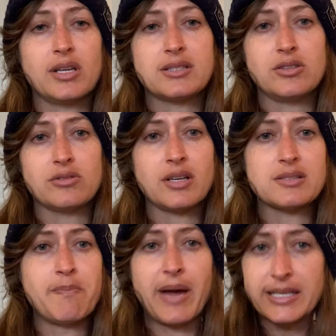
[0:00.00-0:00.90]
it, you're
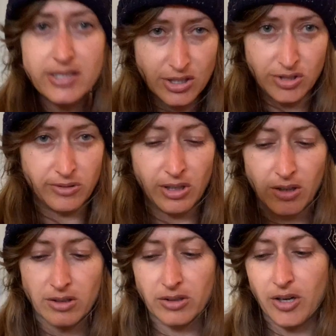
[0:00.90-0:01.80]
not meant to do it
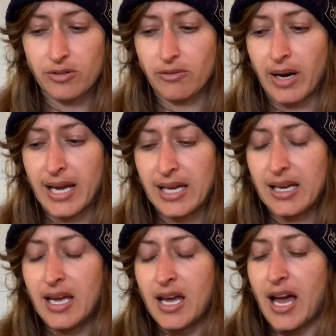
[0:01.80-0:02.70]
all alone, right?
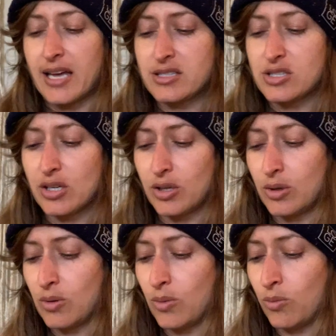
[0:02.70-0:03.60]
And
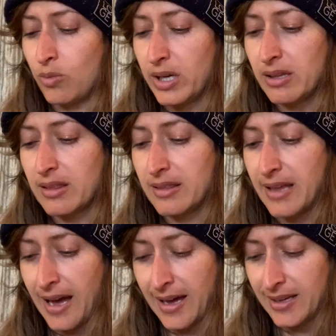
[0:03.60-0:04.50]
so with
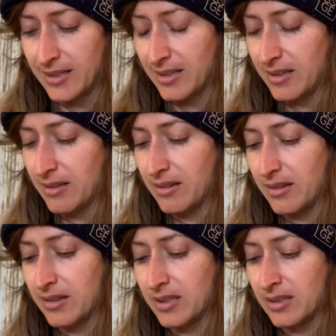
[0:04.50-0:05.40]
that,
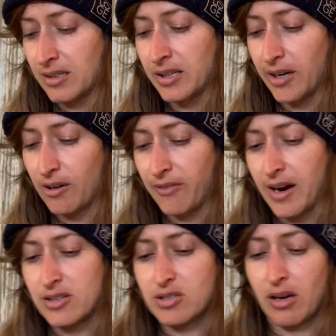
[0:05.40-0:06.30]
the
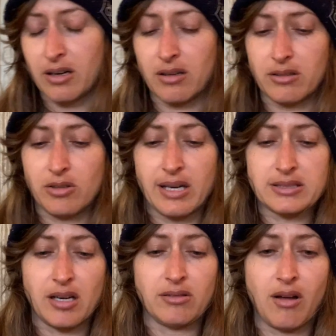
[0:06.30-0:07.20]
clarifiers, you got you guys
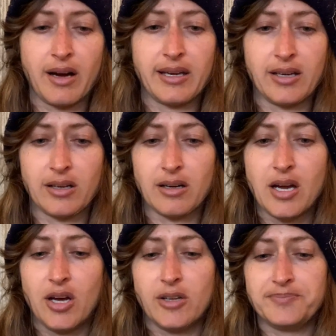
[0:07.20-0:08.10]
got a lot here.
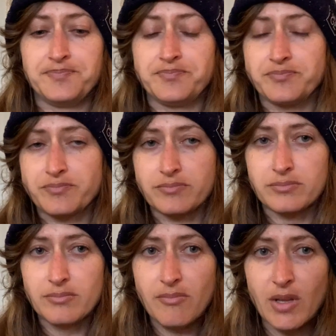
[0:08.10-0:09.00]

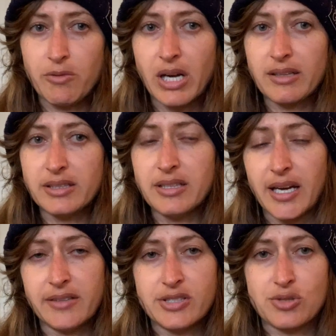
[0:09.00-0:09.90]
We got the
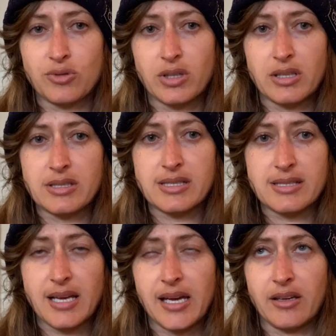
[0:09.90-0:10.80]
Knight of Swords.
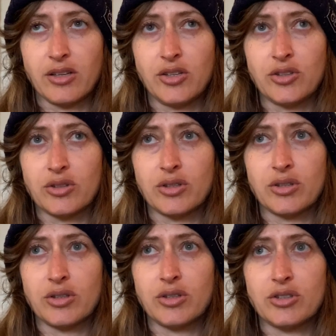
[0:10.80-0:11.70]
It's like
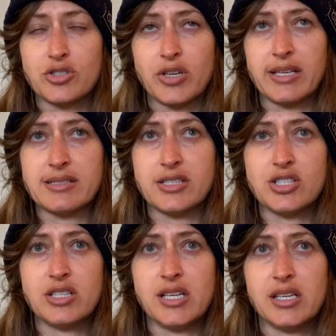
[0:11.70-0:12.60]
you're
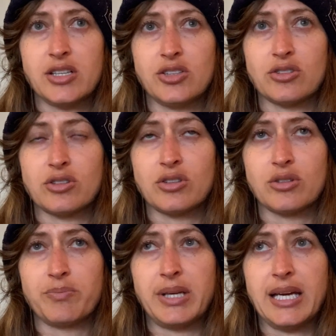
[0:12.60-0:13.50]
transitioning and
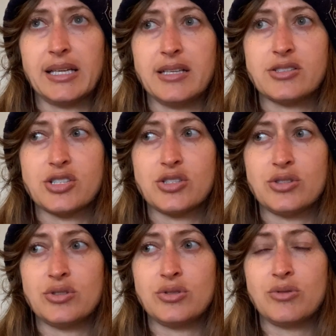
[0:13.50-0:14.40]
you're beginning
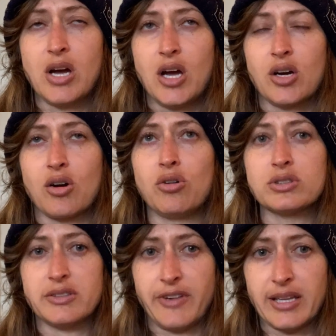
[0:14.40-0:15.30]
to
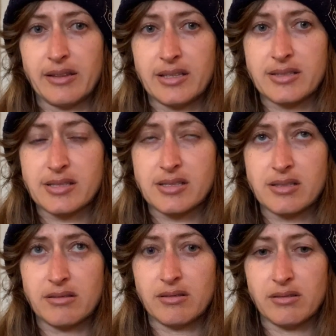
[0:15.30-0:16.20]
cultivate this
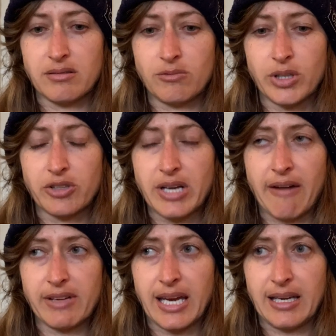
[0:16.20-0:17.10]
what you're
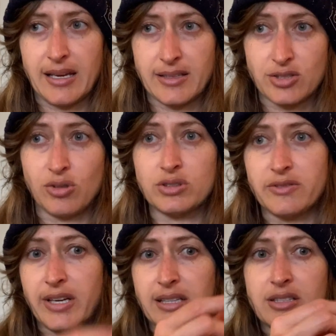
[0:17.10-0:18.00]
navigating is
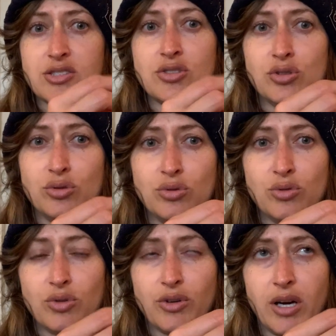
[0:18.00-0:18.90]
cultivating this
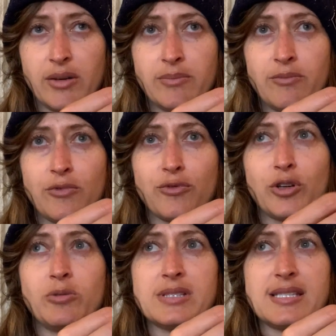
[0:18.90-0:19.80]
new um,
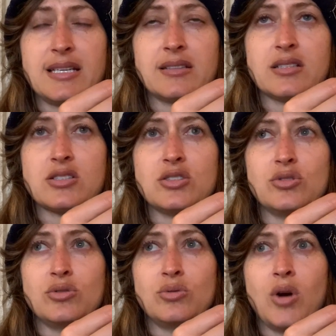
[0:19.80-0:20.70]
frequency and this
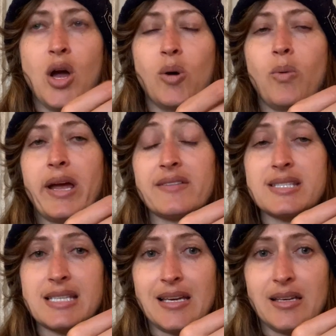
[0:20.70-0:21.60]
new way of
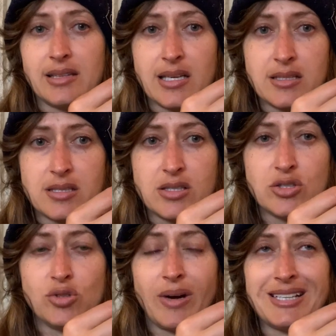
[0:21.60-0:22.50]
seeing things, these
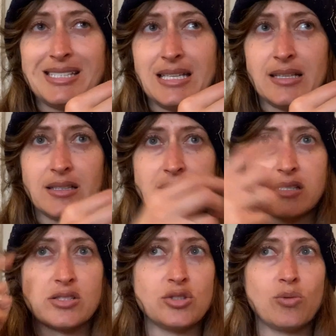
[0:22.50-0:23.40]
new ideas,
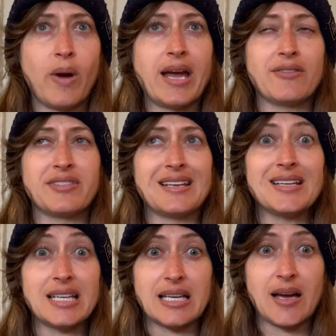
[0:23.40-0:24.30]
these new way of
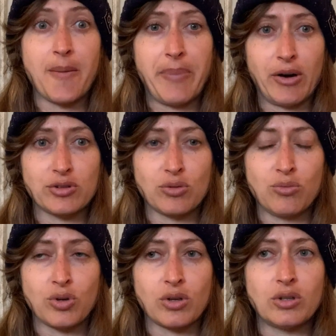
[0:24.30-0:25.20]
thinking about the
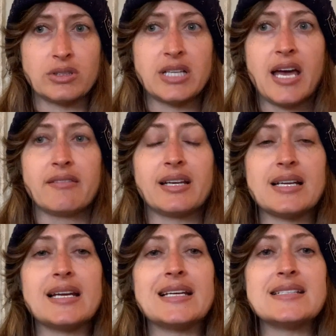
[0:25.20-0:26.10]
world, that
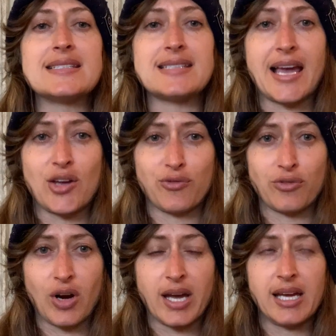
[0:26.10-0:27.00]
it is safe,
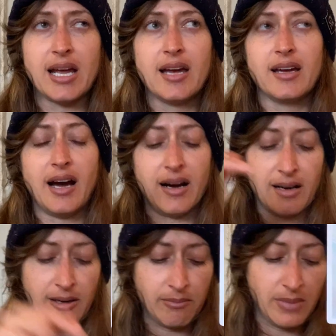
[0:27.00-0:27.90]
right?
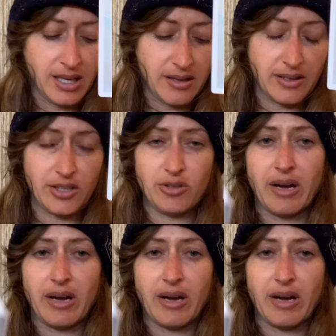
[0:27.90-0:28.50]
Um, then you